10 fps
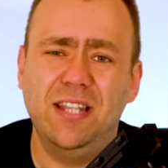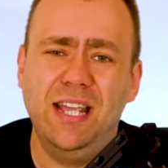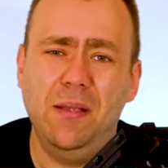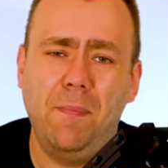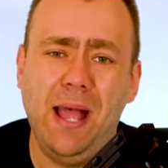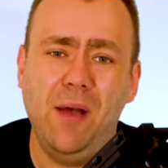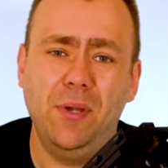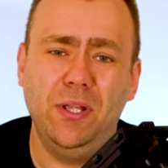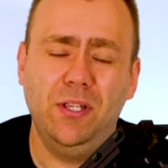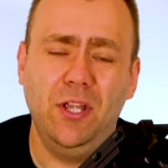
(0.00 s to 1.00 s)
the
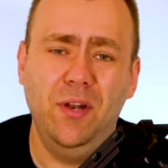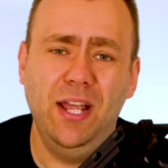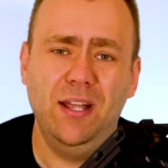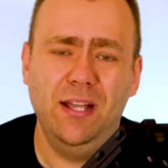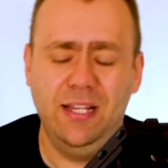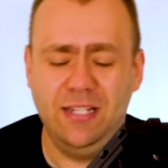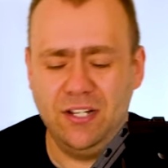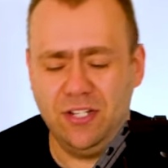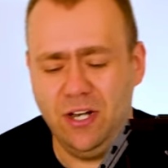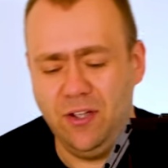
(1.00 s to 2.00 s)
power unit is
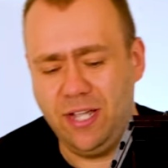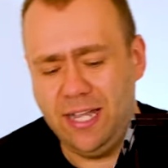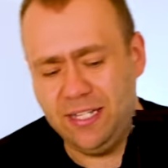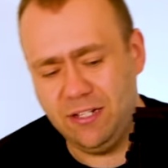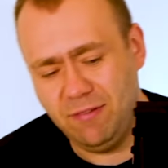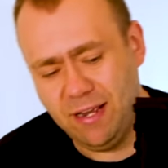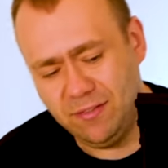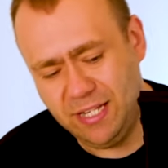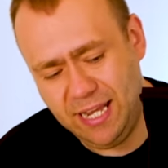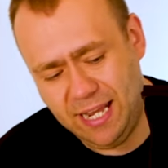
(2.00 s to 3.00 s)
actually located
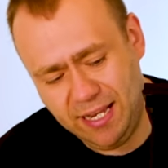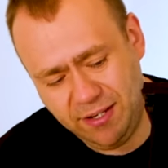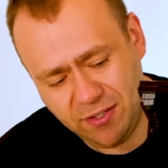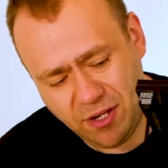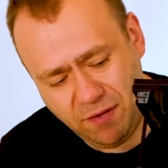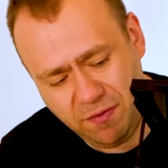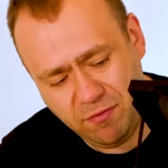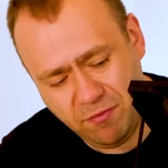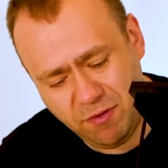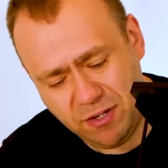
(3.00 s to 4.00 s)
around here. So if
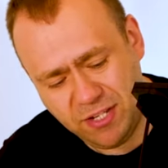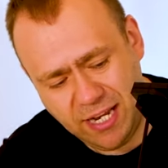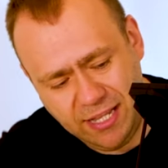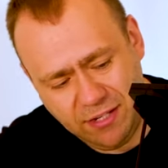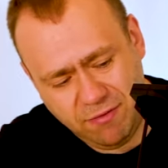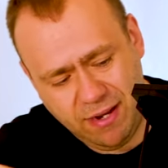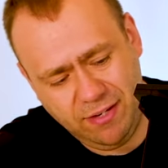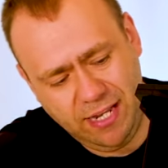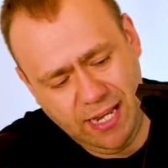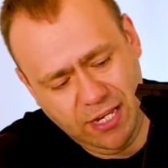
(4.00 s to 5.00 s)
you rotate this
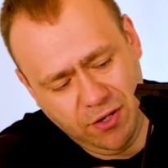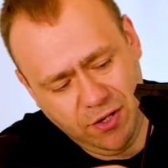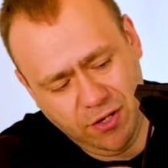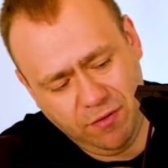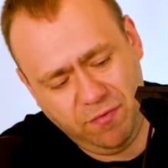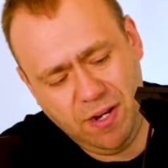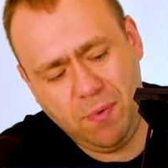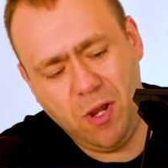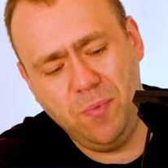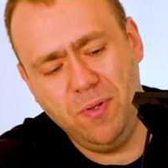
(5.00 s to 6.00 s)
around here, you can flip
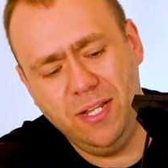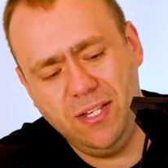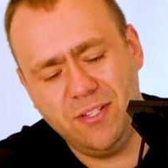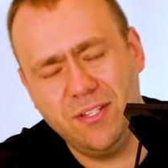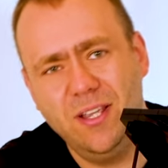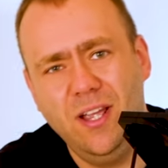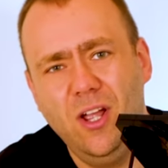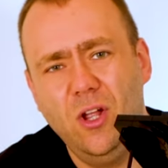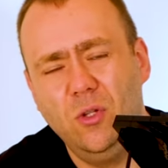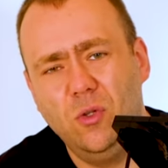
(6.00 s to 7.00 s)
open this
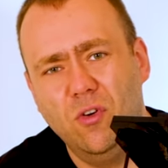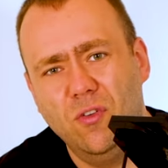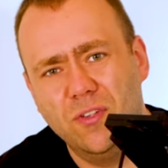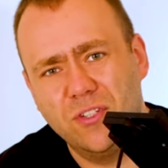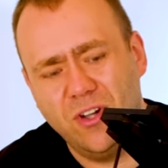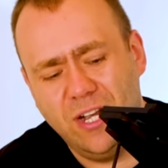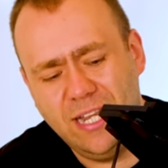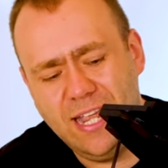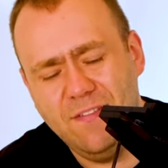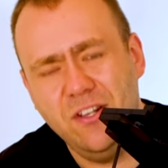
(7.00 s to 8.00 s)
door on the side
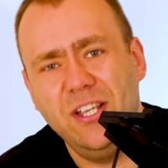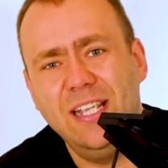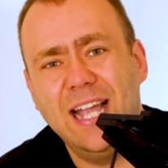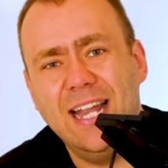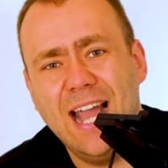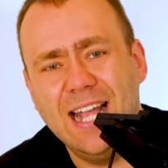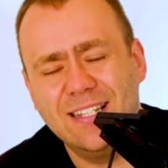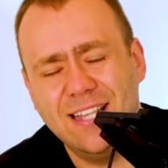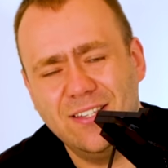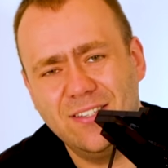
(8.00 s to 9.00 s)
here and you can gain
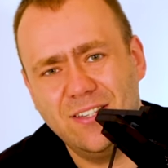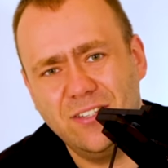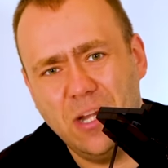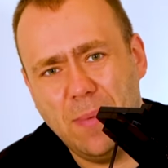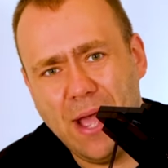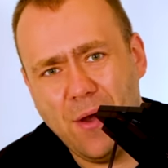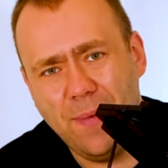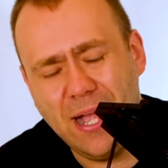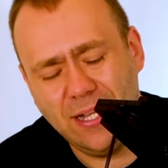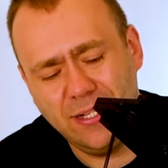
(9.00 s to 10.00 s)
access to the power
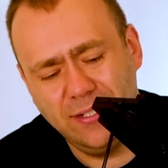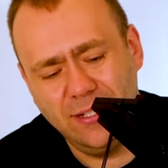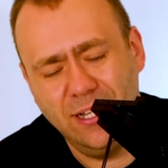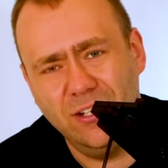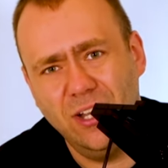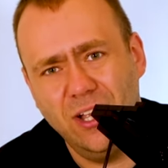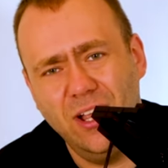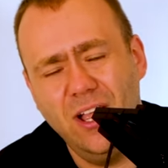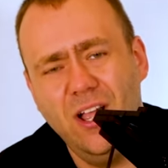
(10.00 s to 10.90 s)
pack. And uh,